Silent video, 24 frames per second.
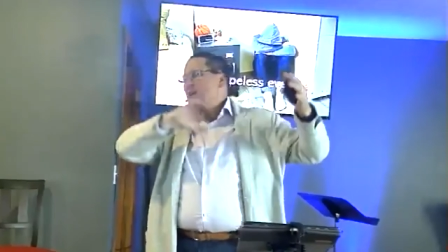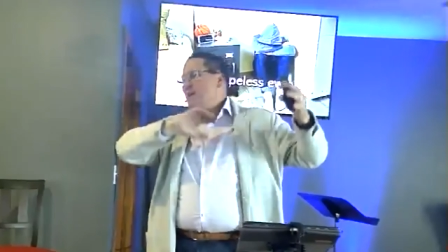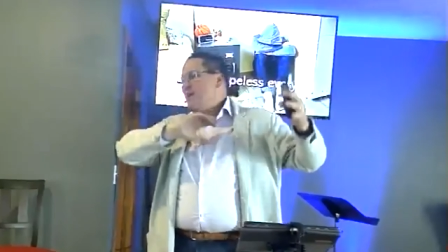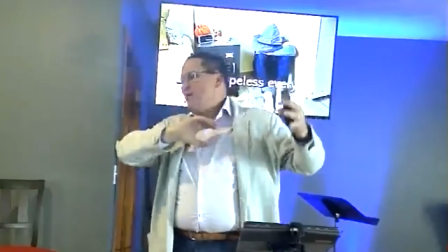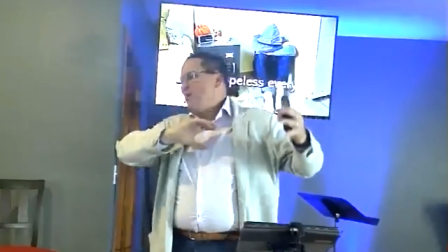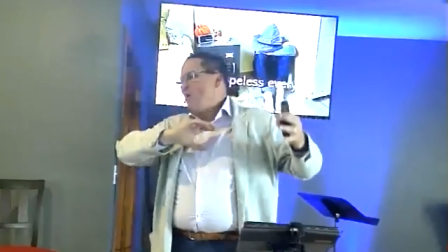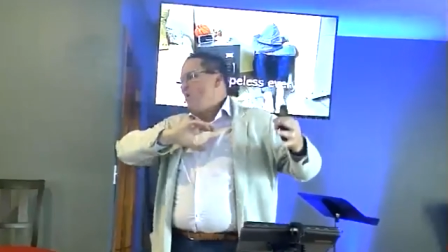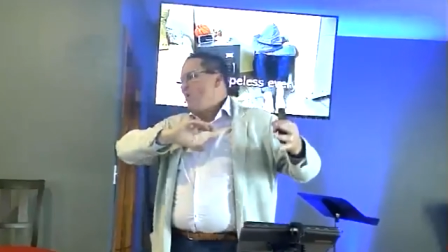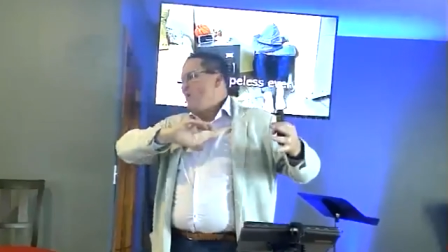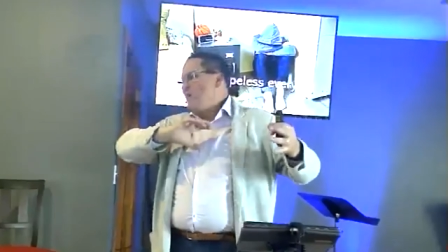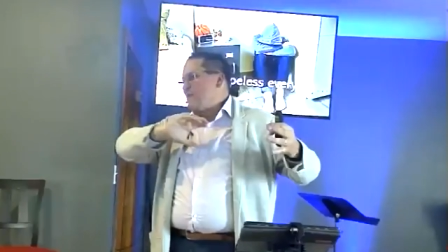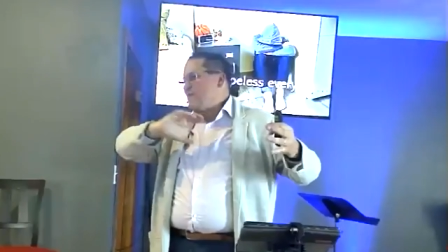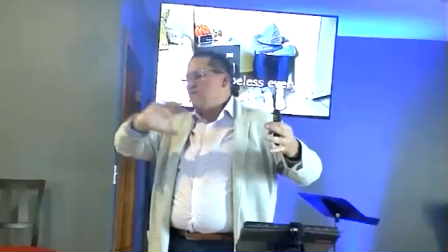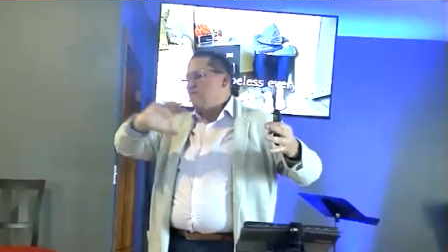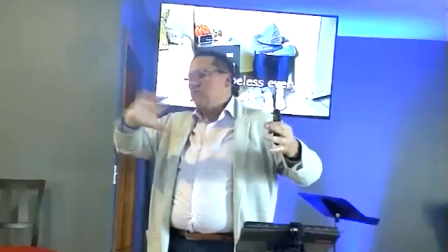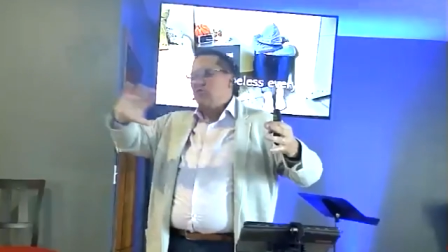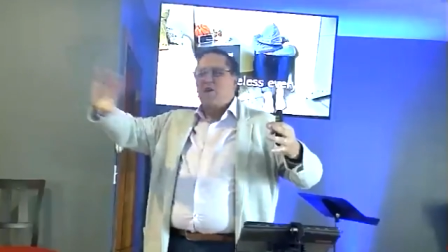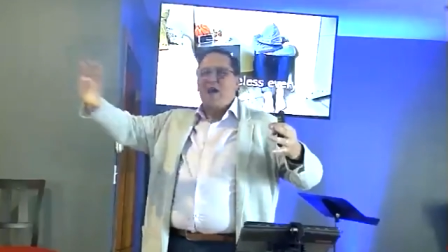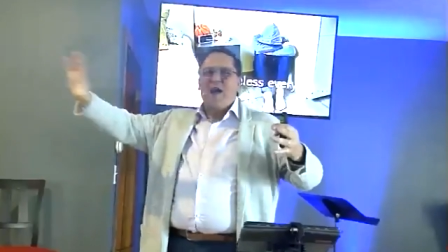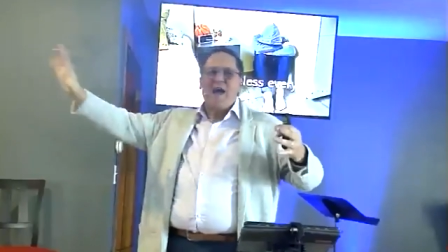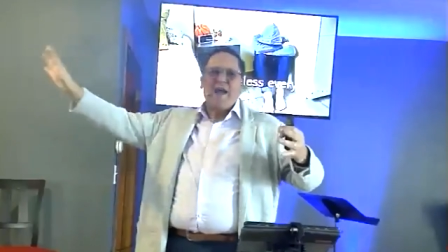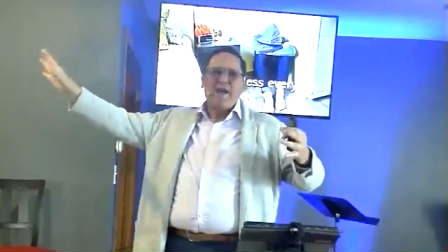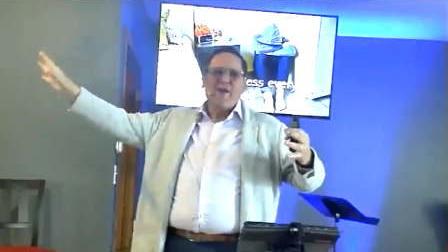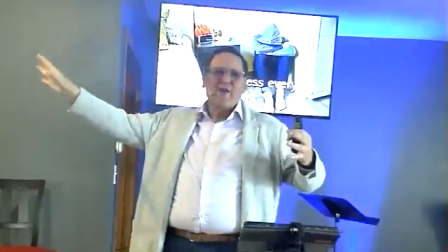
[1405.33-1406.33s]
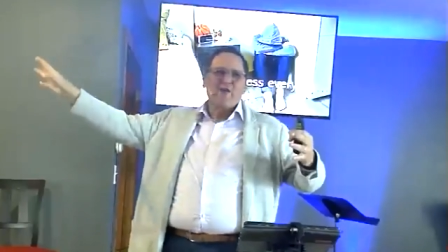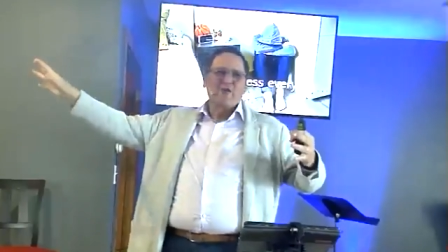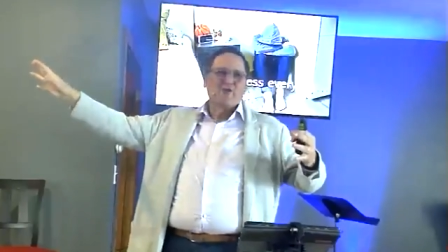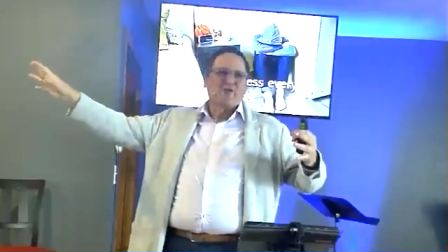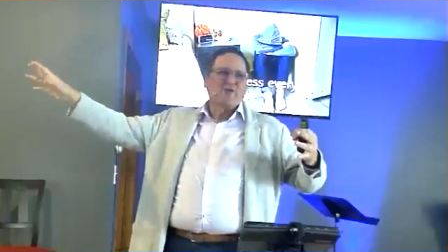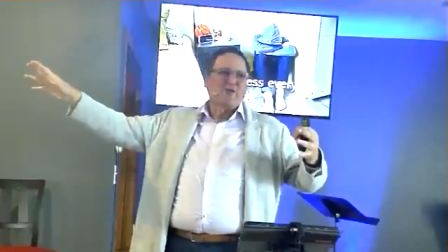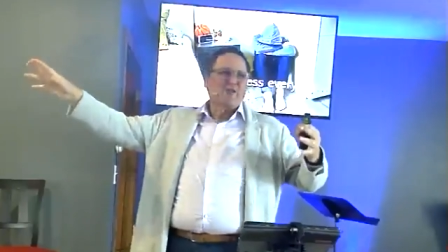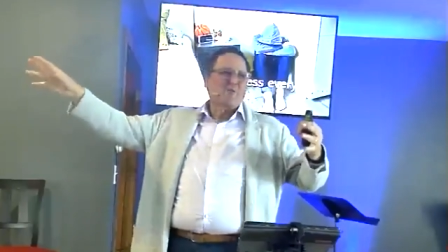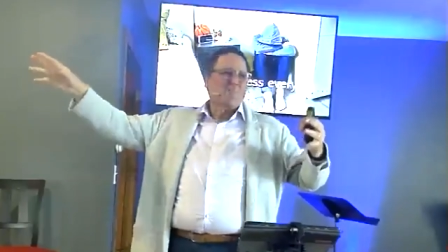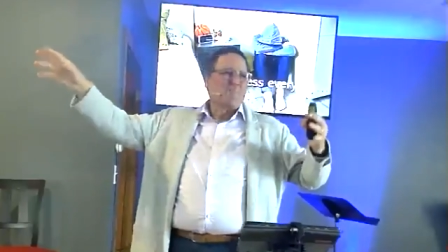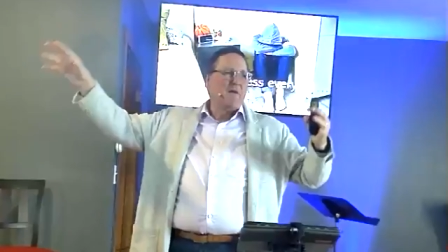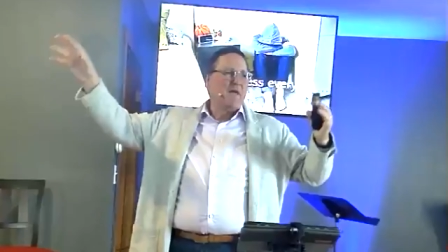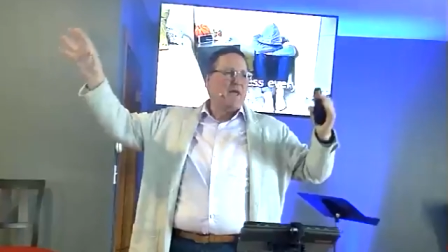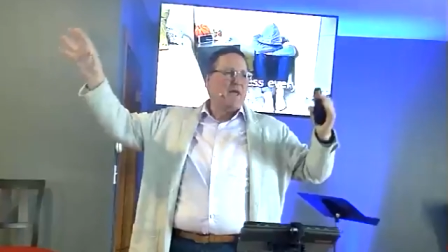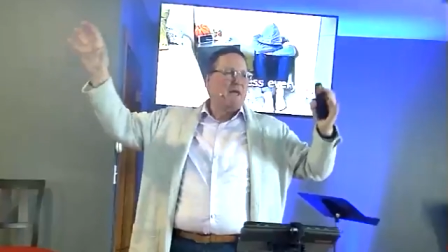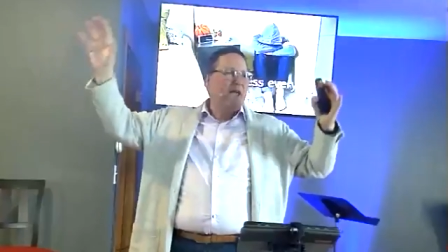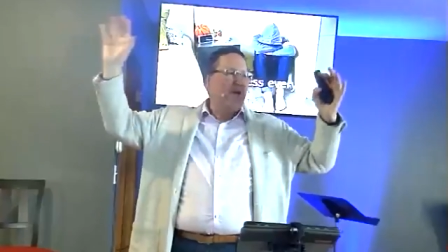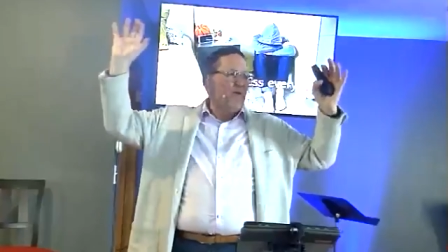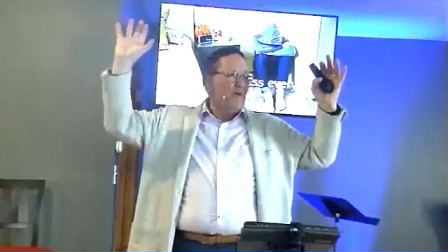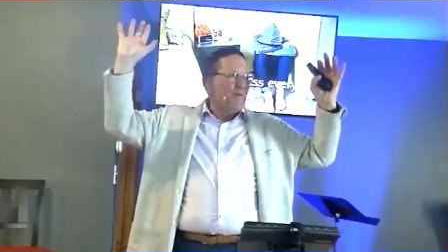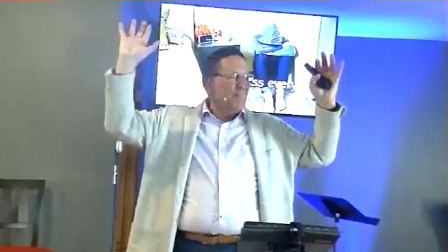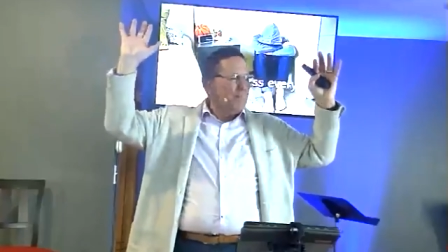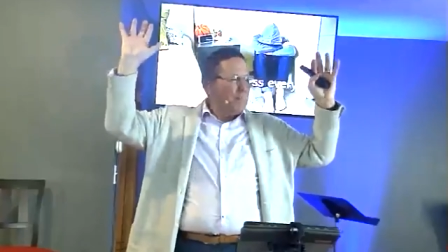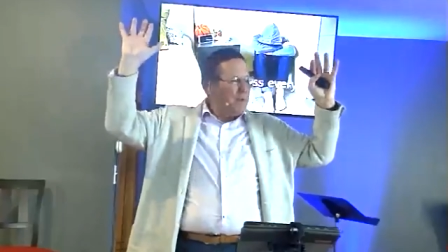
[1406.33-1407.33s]
We get all these flyers in the
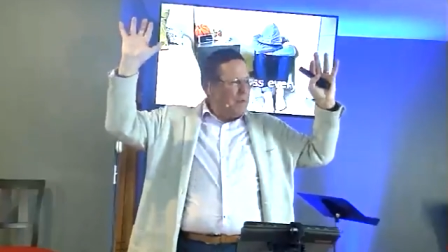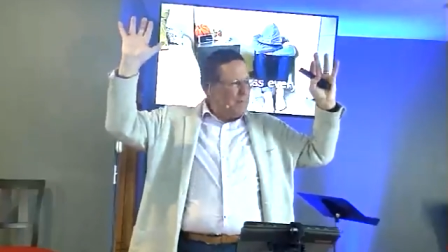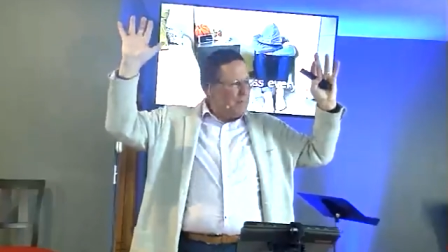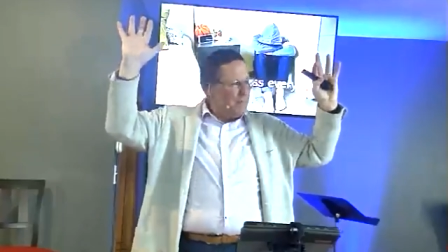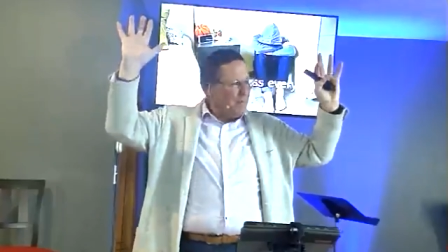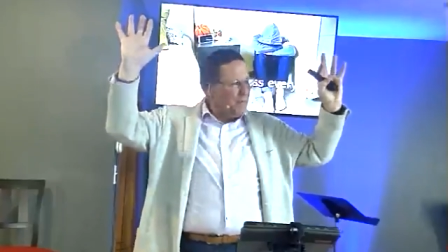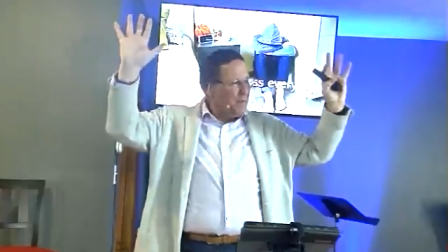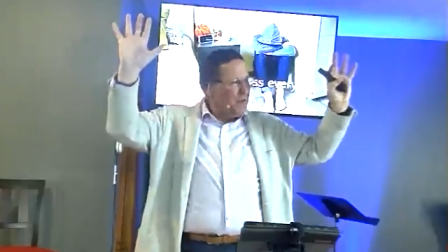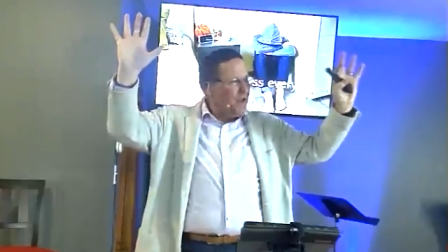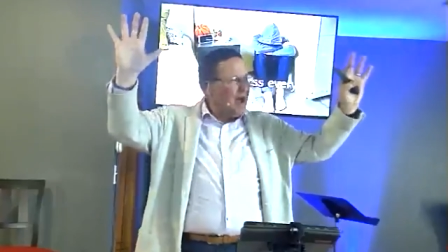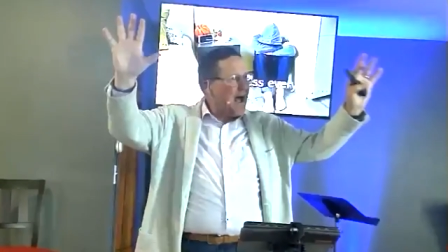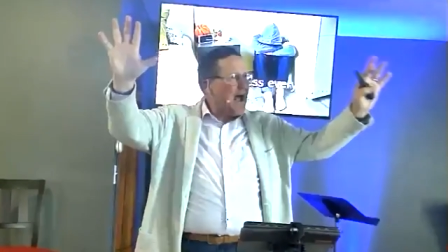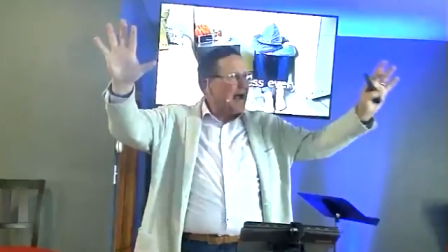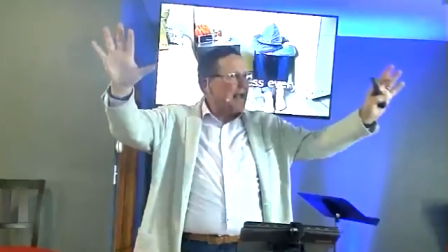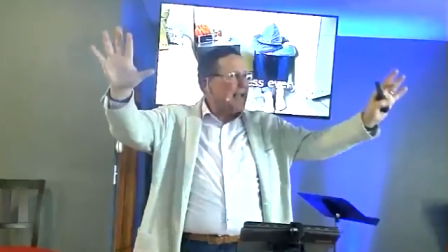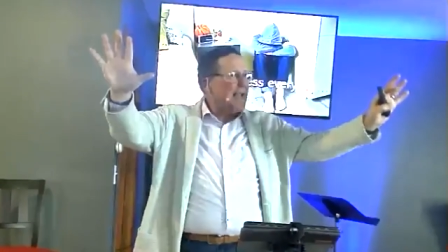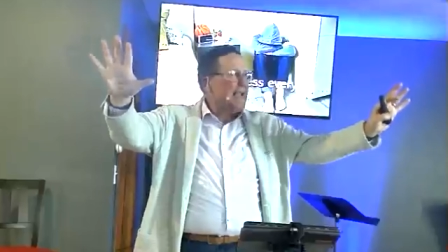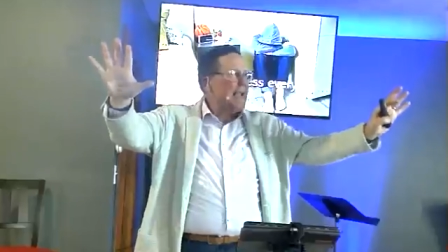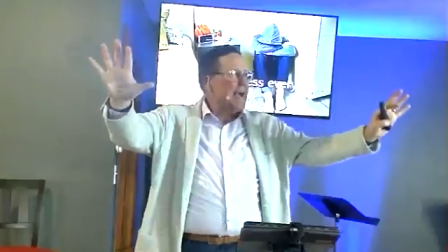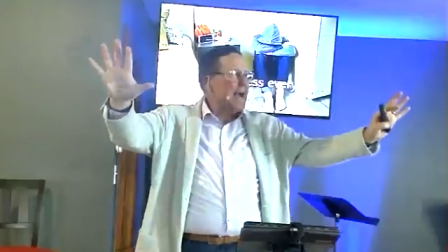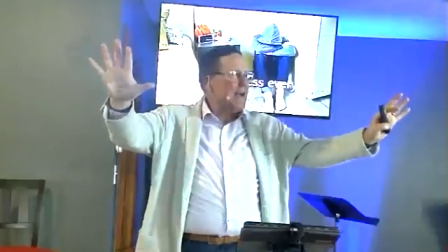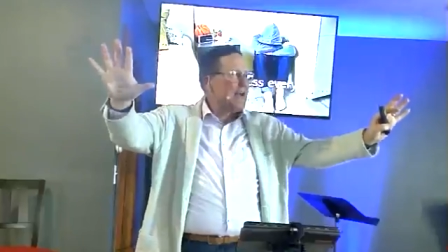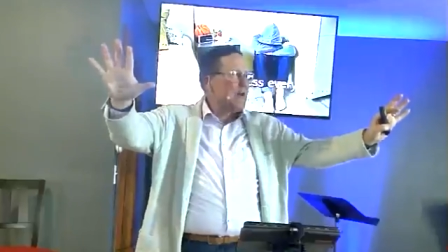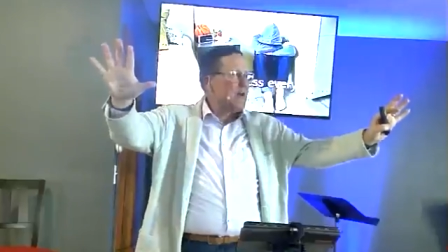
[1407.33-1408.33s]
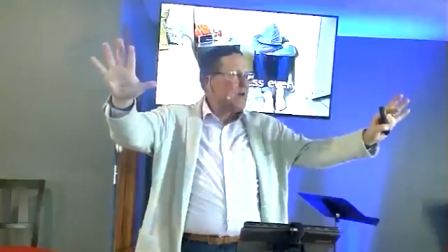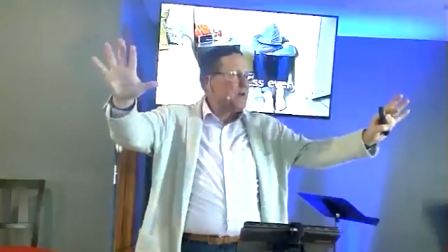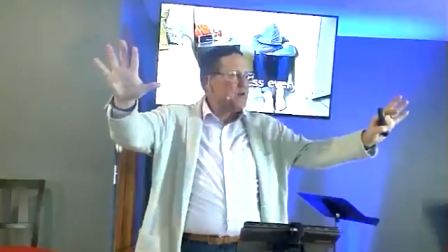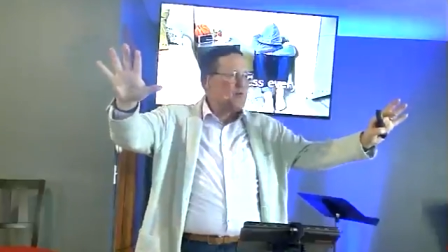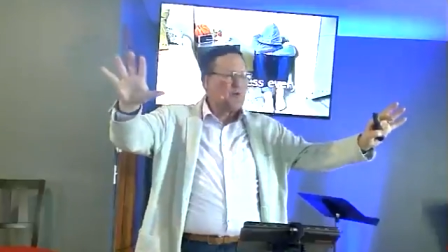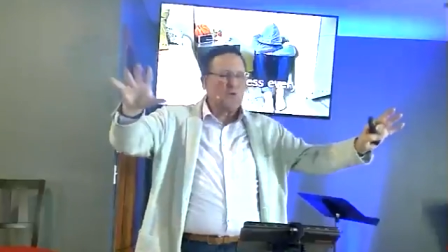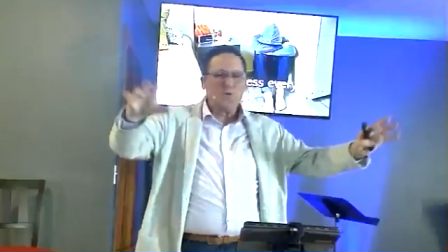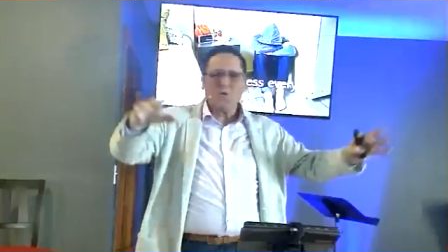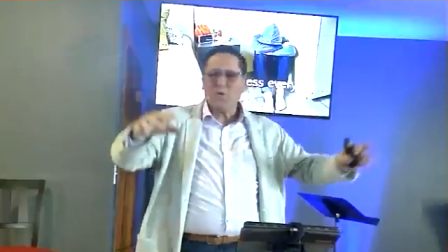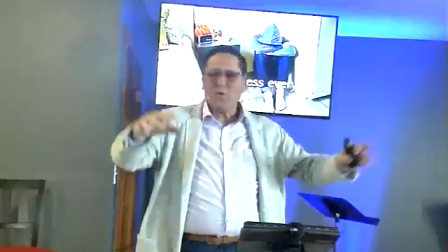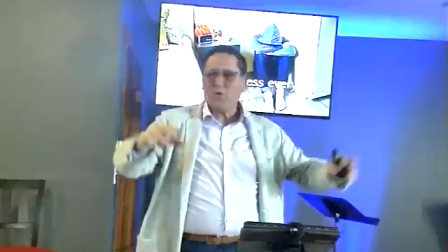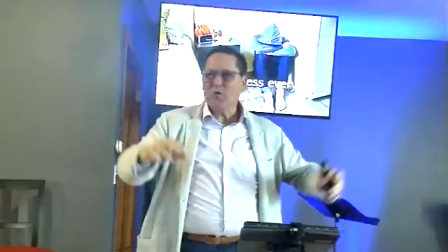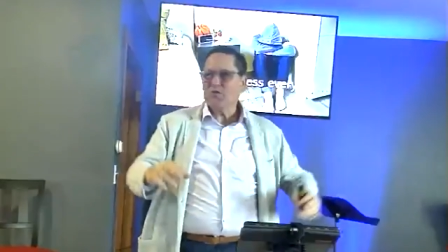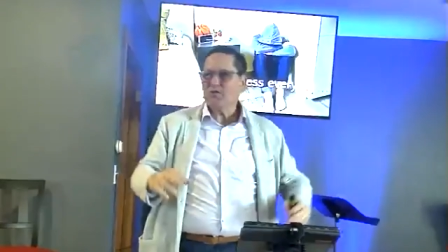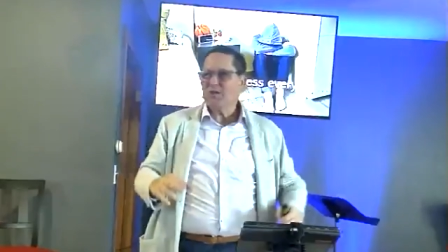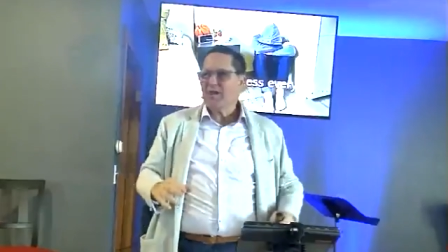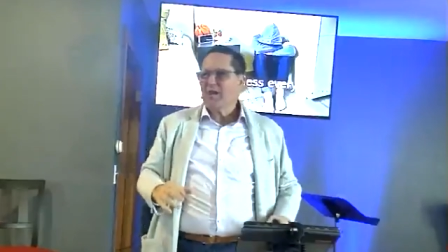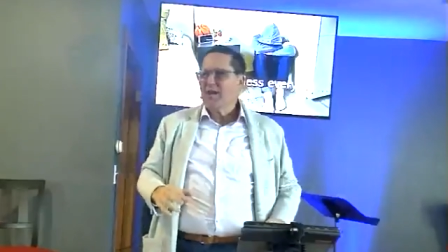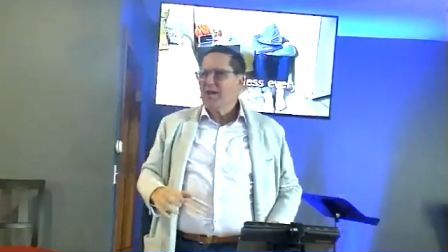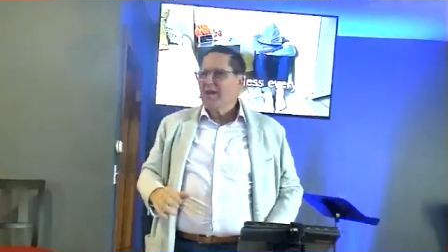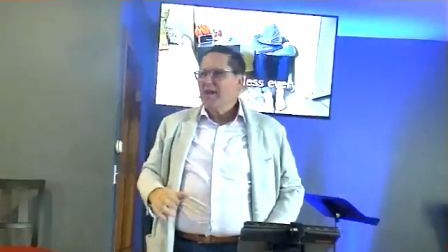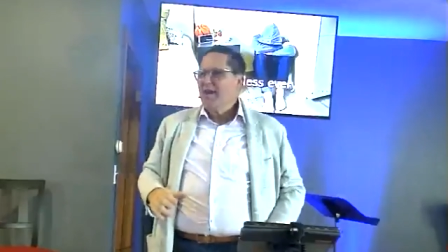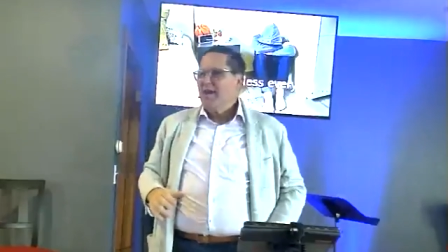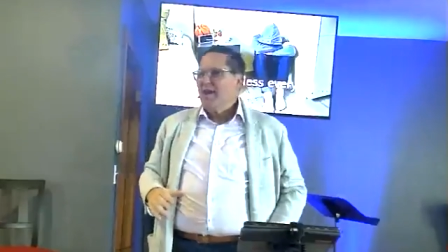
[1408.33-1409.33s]
mail and people knocking on our doors.